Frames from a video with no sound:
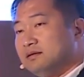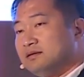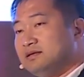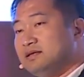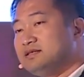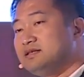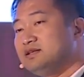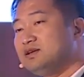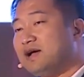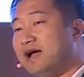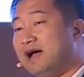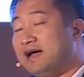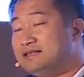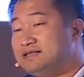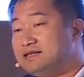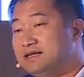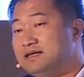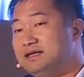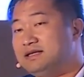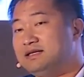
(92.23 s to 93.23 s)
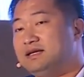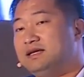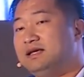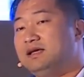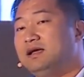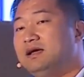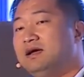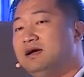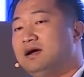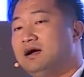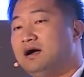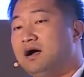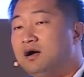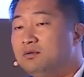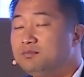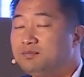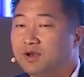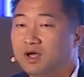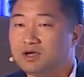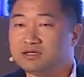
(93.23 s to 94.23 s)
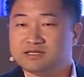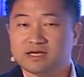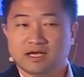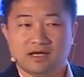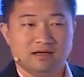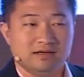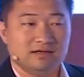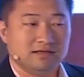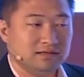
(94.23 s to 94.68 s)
digital identity on blockchain.